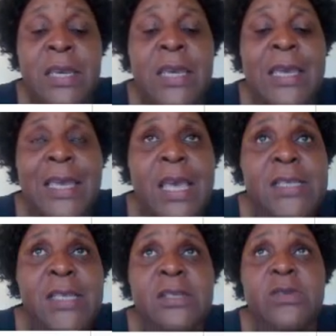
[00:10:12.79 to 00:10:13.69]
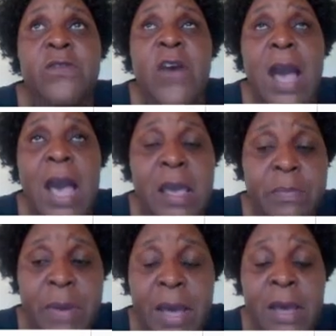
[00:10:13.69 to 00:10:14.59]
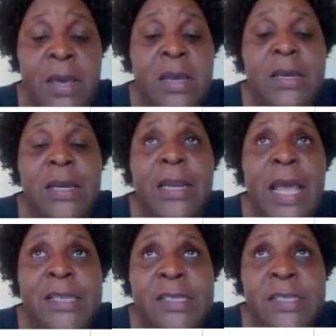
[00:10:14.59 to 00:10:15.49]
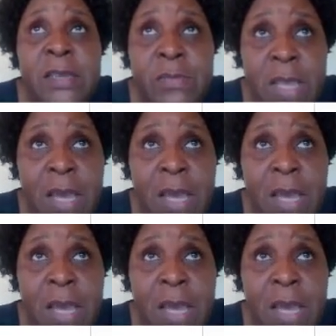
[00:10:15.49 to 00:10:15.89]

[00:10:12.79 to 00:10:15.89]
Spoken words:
cases of hyperglycemia,